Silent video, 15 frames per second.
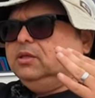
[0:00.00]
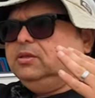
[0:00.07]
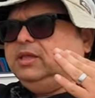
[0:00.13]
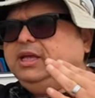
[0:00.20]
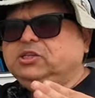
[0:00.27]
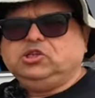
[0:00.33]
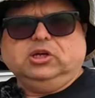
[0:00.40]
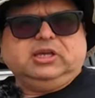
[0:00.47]

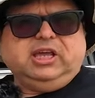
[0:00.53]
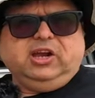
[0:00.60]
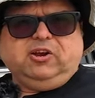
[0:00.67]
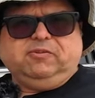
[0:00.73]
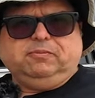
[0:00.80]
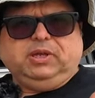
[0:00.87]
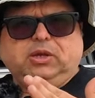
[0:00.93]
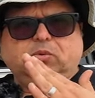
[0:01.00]
They took
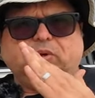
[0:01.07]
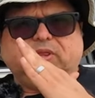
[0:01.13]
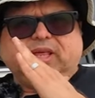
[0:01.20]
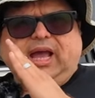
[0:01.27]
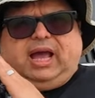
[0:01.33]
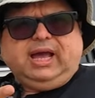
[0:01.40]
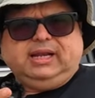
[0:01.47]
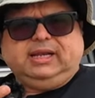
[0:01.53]
care of me with
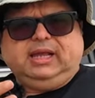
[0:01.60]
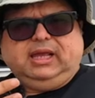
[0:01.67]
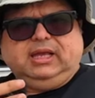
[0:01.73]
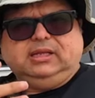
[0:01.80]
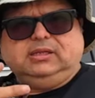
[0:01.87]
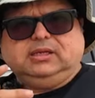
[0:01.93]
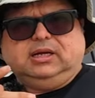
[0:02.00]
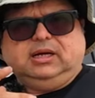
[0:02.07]
that,
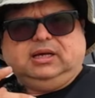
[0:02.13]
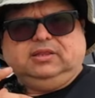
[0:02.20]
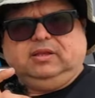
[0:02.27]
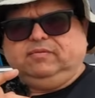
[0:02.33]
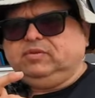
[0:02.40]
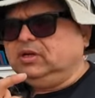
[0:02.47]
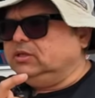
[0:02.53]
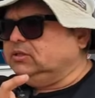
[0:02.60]
and
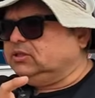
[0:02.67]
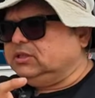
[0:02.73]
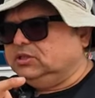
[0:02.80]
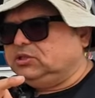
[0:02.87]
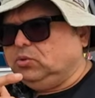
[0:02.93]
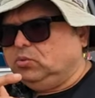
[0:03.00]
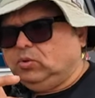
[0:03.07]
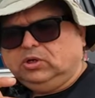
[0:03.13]
they've done
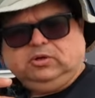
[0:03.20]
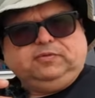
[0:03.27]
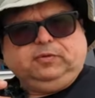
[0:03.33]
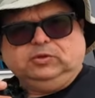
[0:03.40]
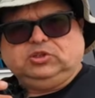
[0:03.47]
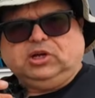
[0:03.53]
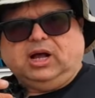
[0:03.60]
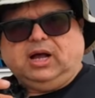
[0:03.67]
such a
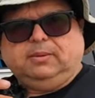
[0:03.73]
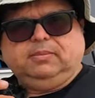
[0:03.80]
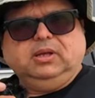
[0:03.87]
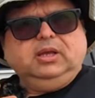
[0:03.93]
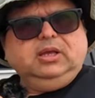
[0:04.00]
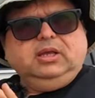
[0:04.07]
wonderful job.